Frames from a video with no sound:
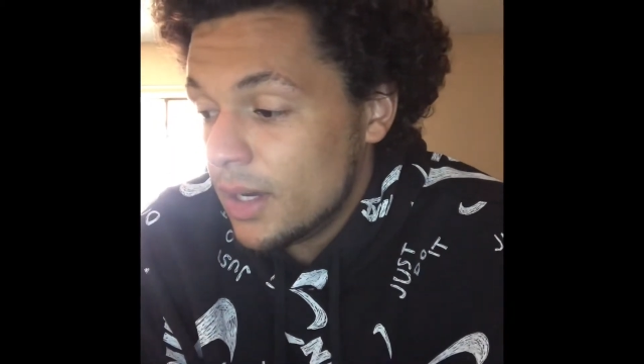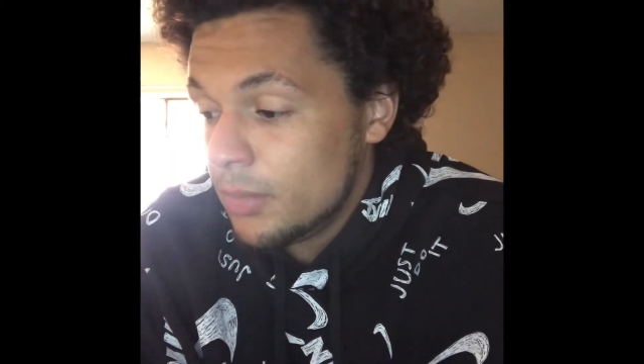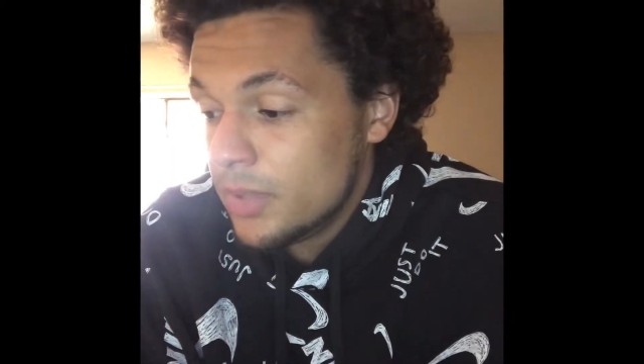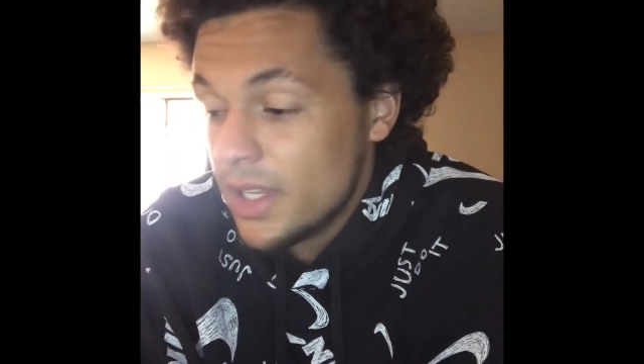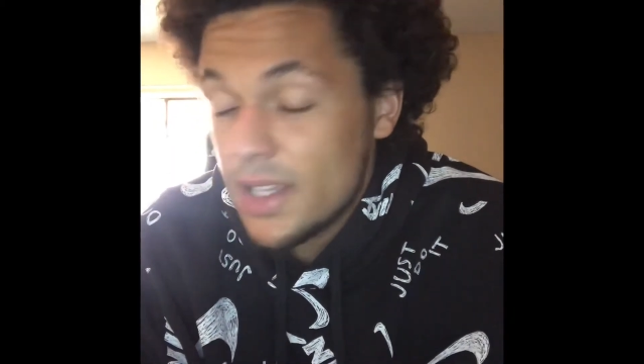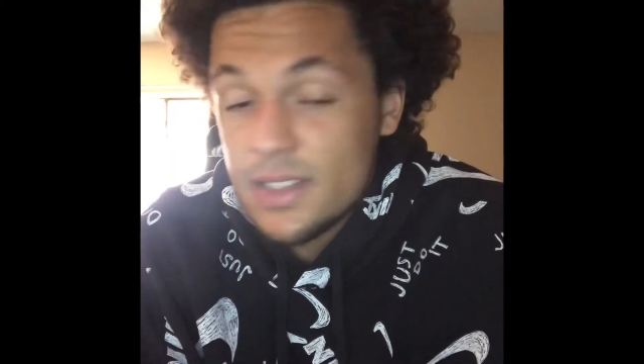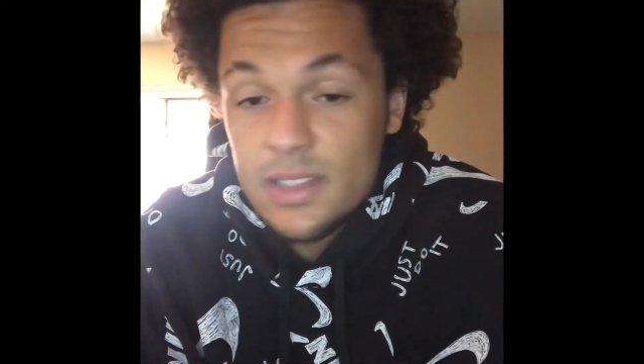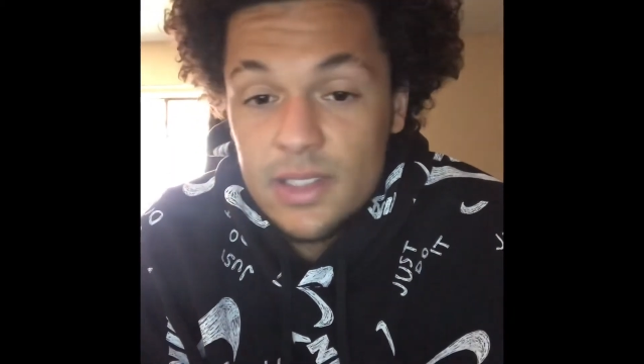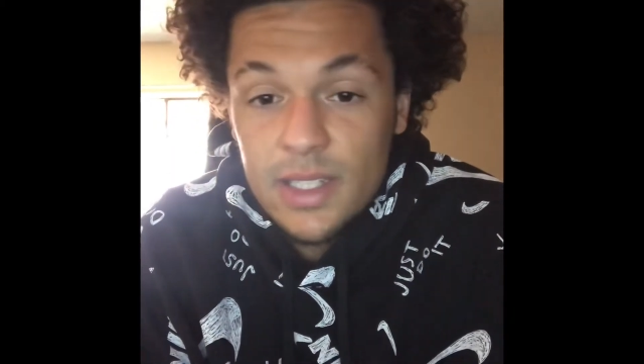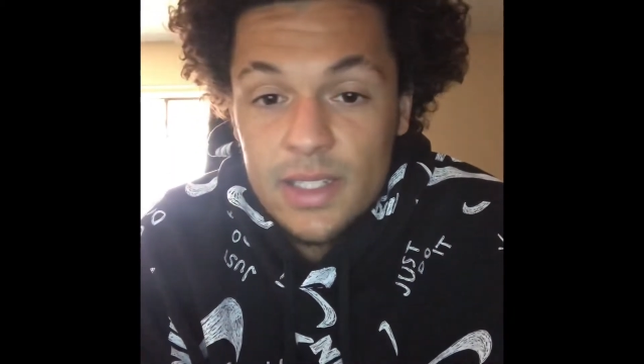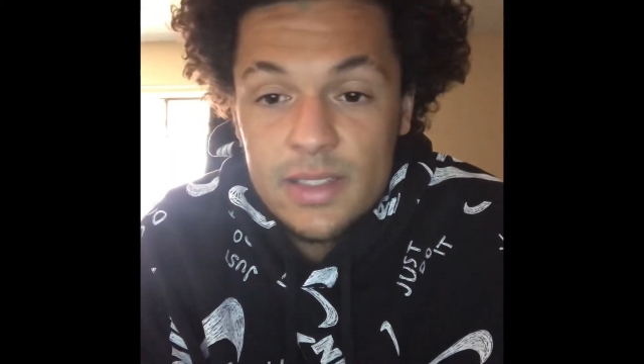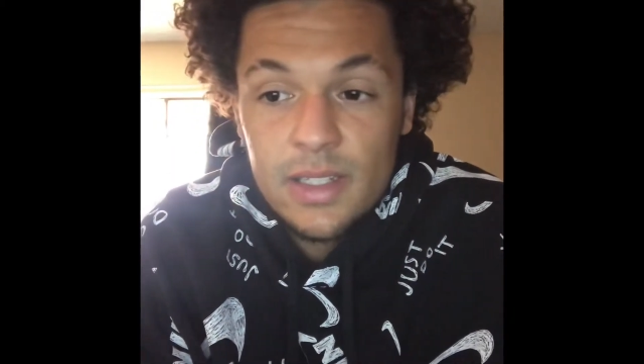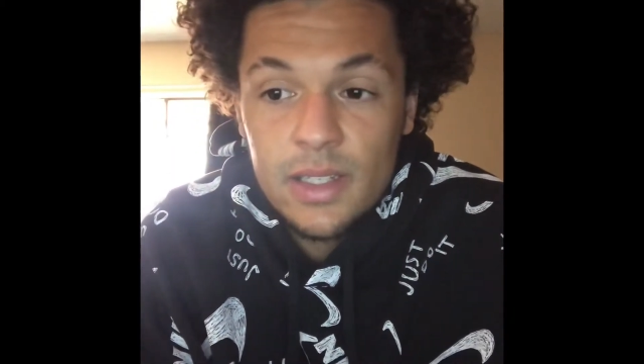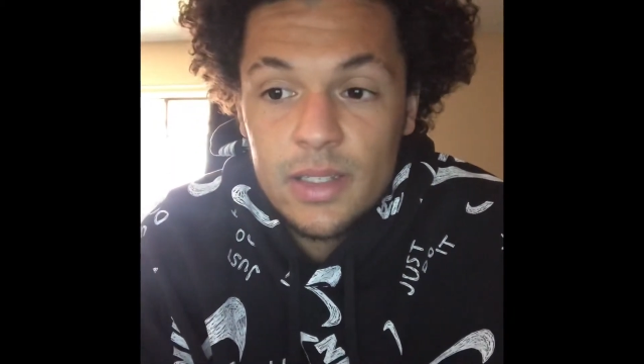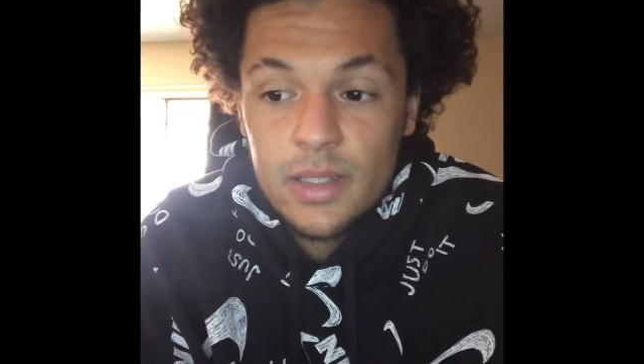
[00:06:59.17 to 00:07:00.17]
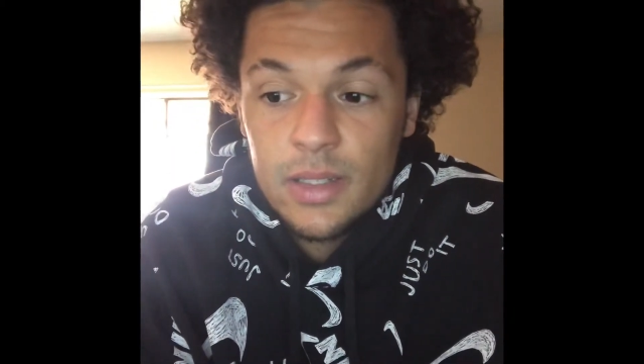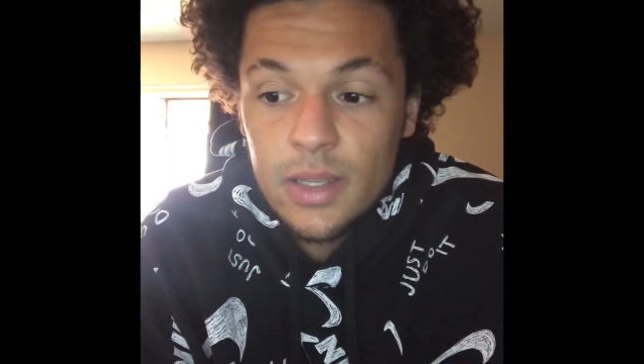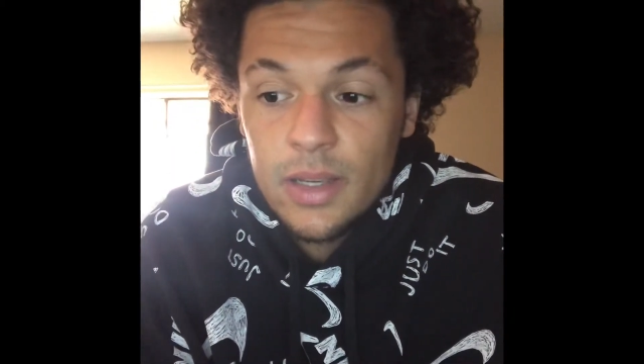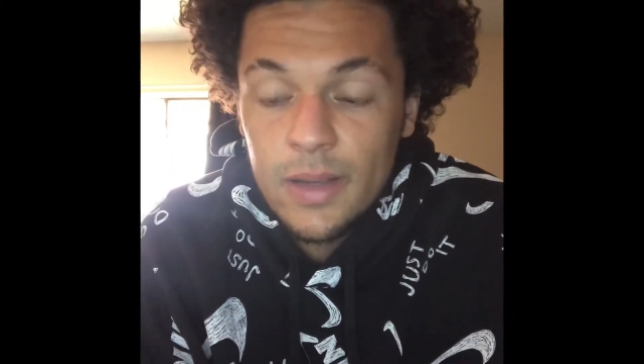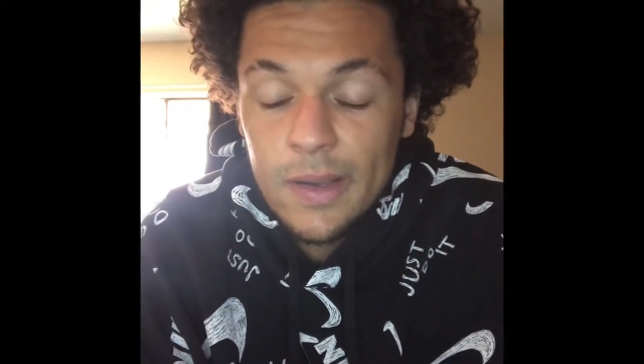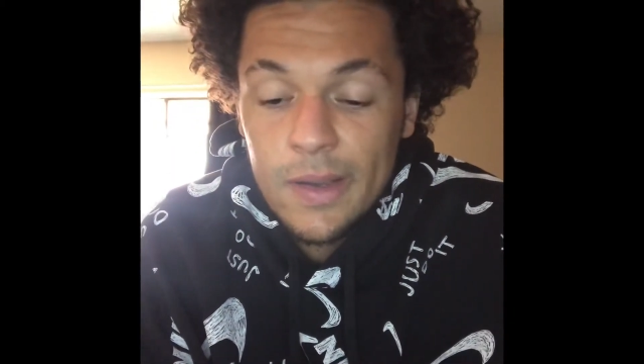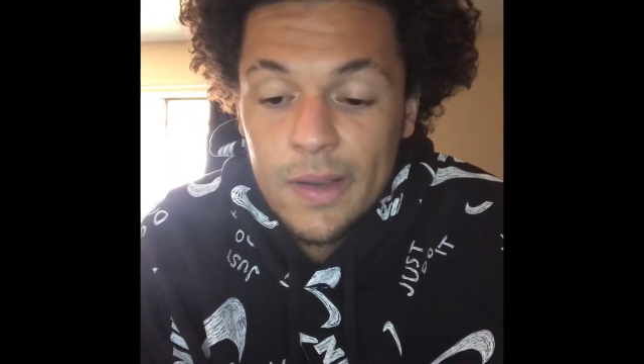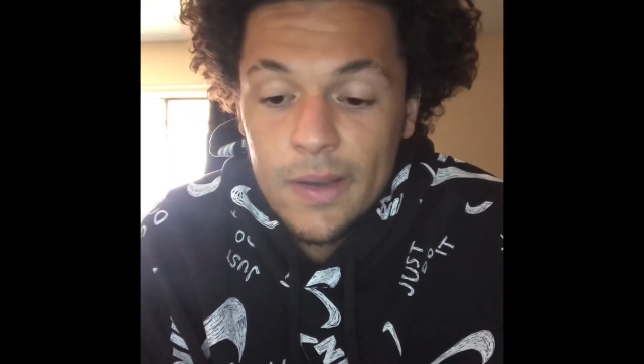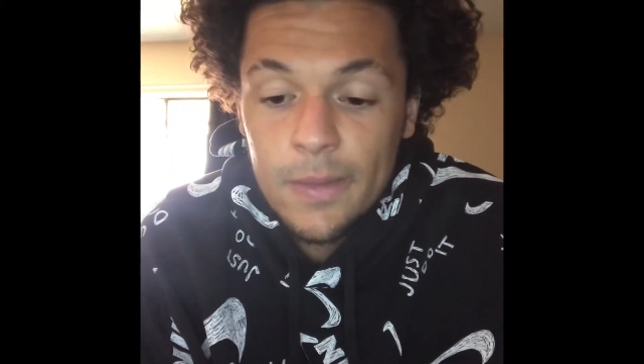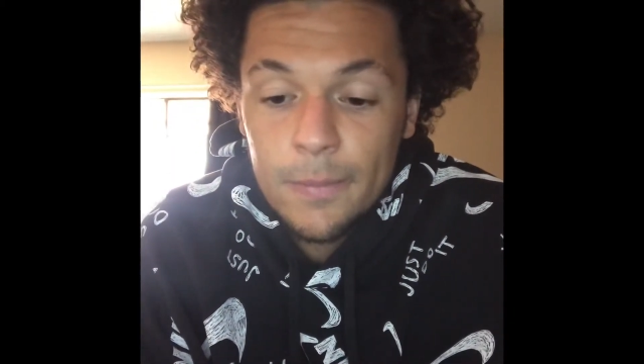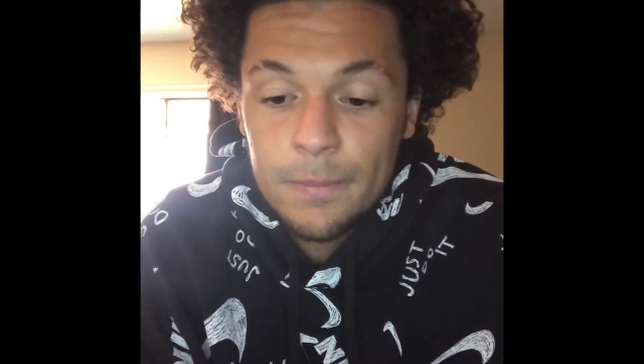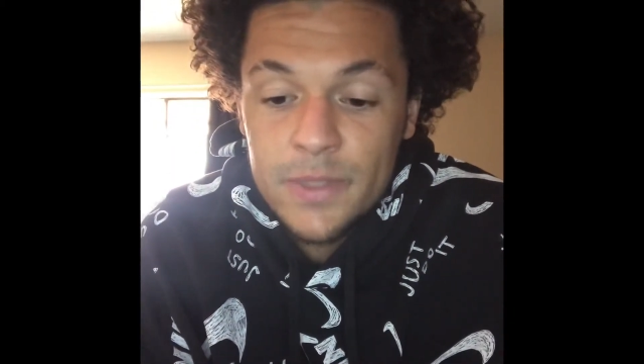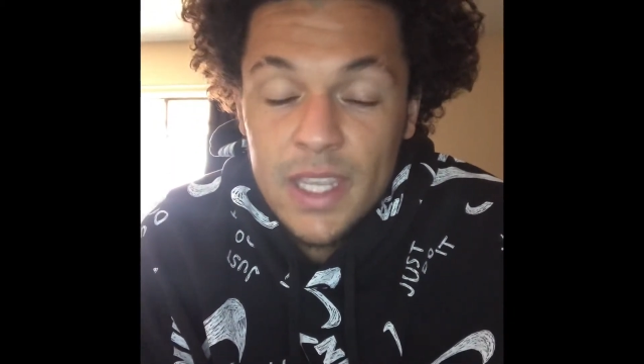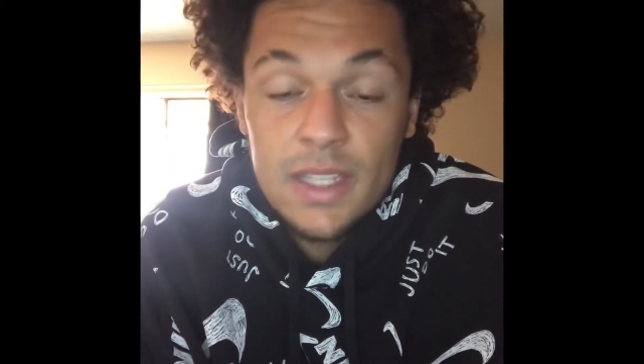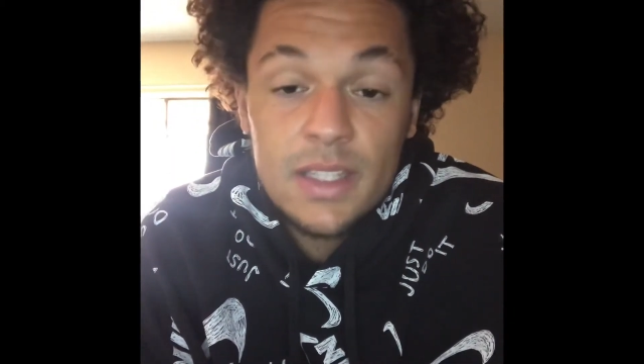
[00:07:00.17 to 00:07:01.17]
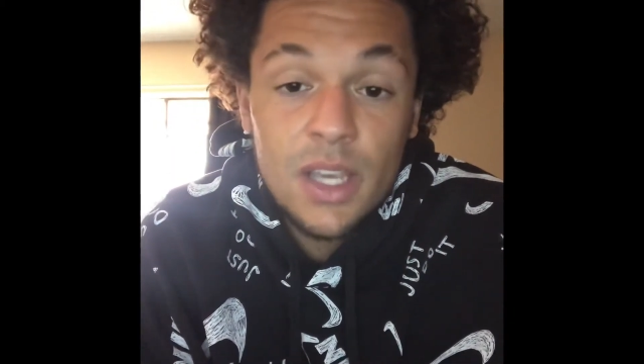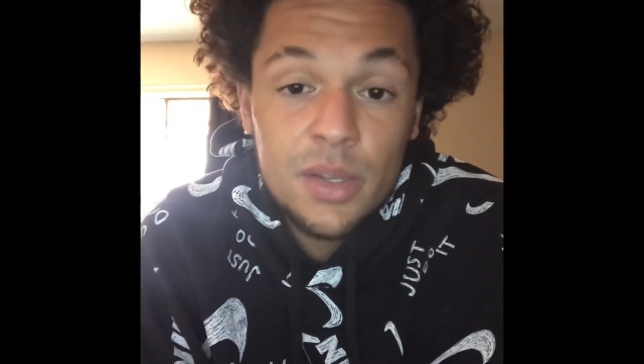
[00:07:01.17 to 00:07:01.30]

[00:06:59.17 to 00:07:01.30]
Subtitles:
He has decent takedown